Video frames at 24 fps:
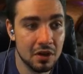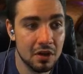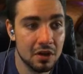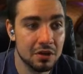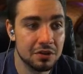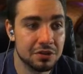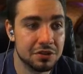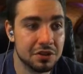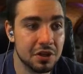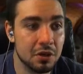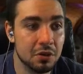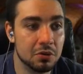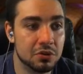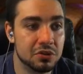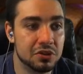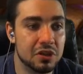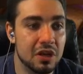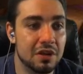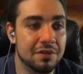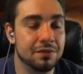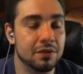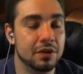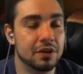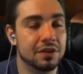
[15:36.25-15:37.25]
So say,
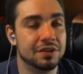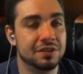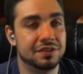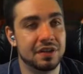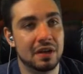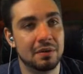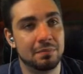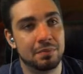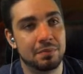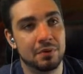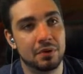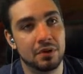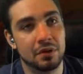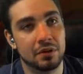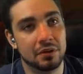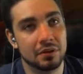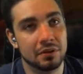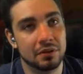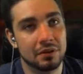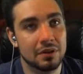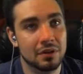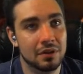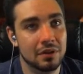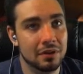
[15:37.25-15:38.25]
for example,
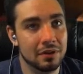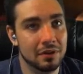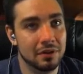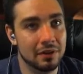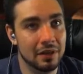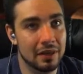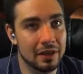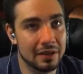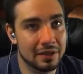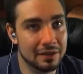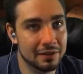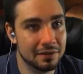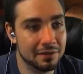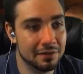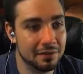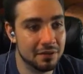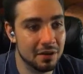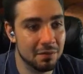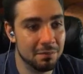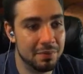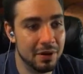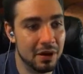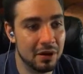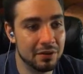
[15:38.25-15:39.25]
like
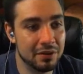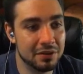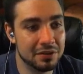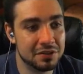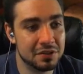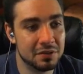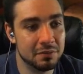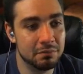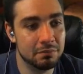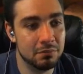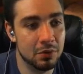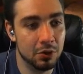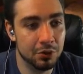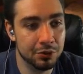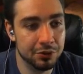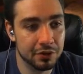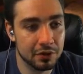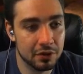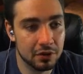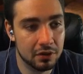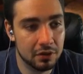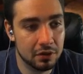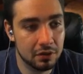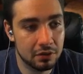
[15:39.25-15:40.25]
compare this to
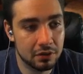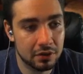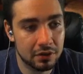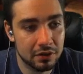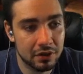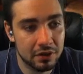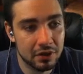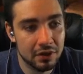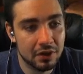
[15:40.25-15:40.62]
Molder Hulk.